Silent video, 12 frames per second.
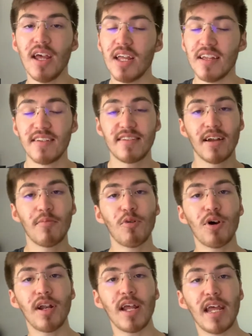
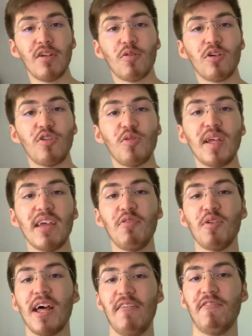someone in order to give
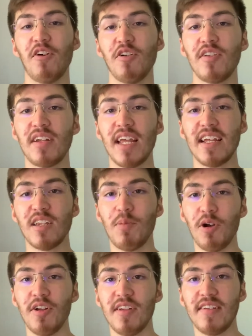you that first
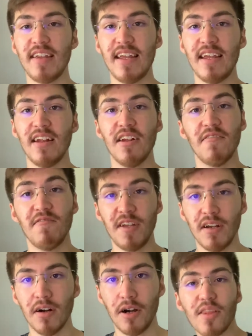experience in
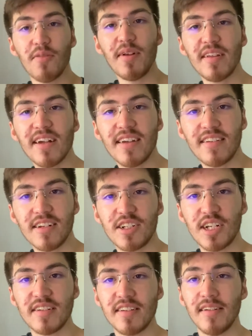VR. The reason I
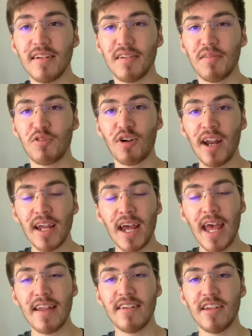suggest trying a
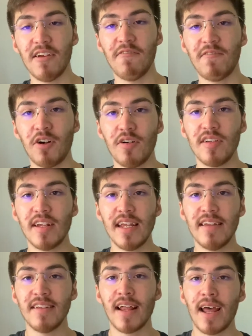headset first
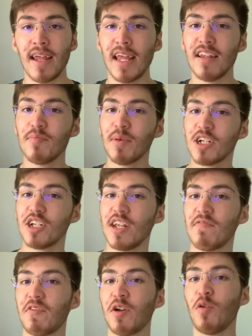is that it's much
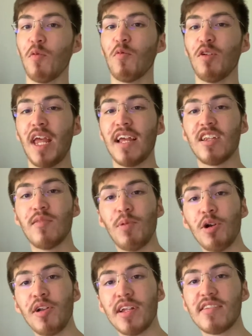different
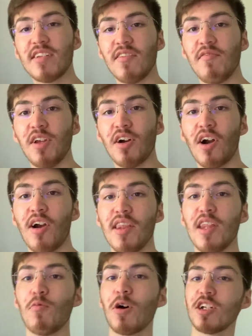experiencing VR
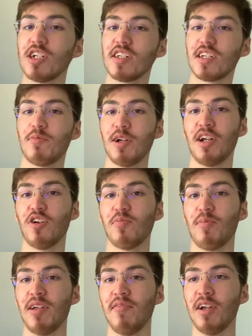than watching someone else
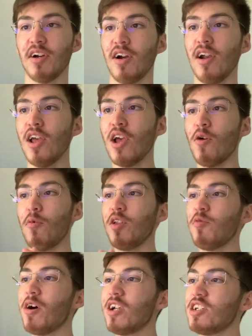play VR. When you
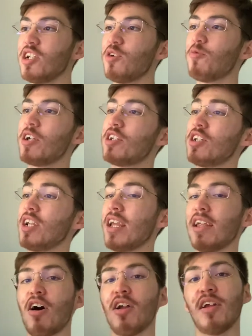watch it, you're watching
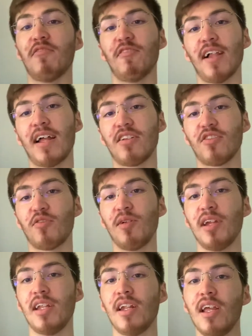it on a flat
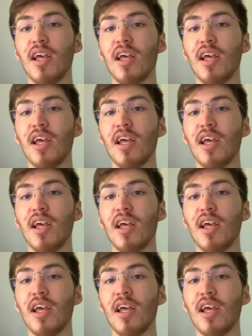screen.